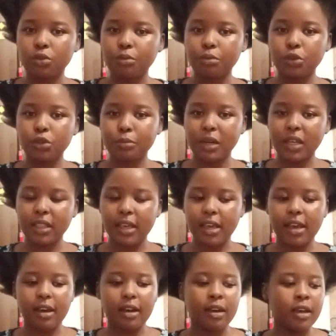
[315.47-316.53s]
push back the
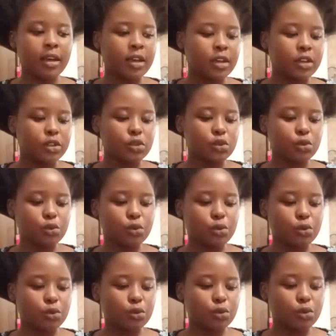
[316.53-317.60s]
hair.
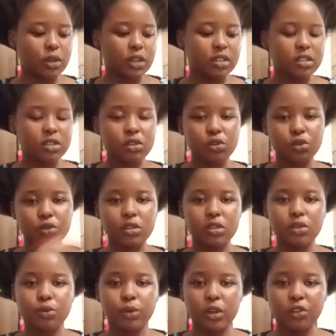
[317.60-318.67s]
So I just
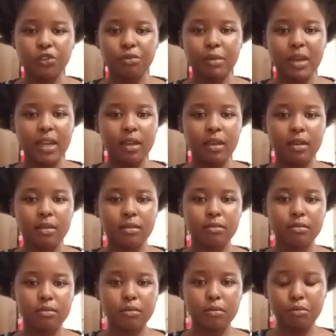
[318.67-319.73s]
use one of my
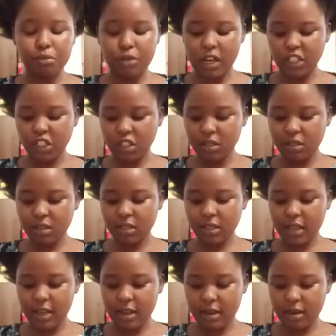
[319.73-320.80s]
brushes,
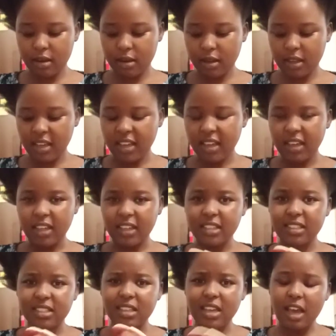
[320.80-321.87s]
and
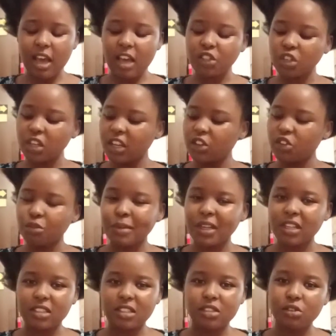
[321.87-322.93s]
it's actually, I
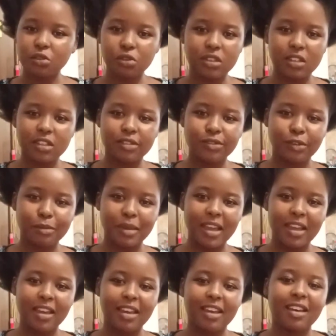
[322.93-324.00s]
normally just use this for my
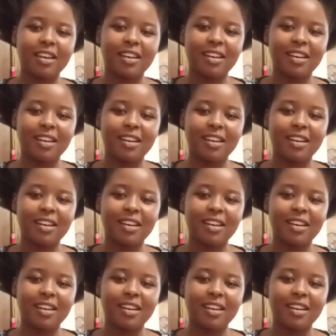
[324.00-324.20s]
hair